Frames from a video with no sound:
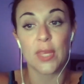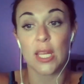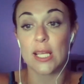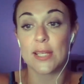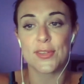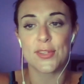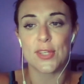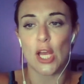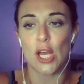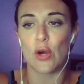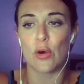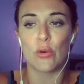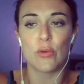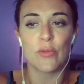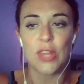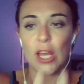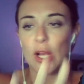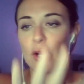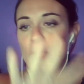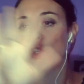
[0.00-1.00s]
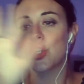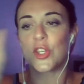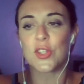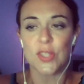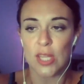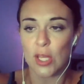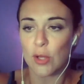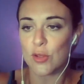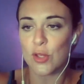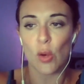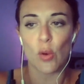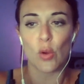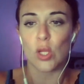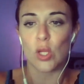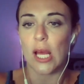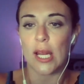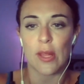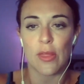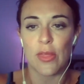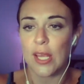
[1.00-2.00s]
so there's a whole
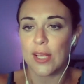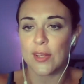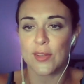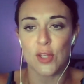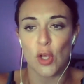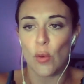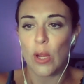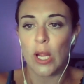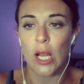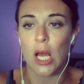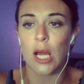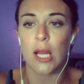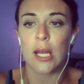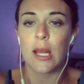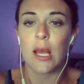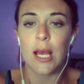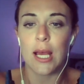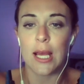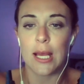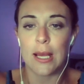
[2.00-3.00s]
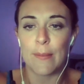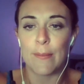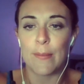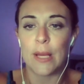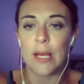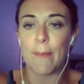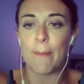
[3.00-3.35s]
lot of things going on.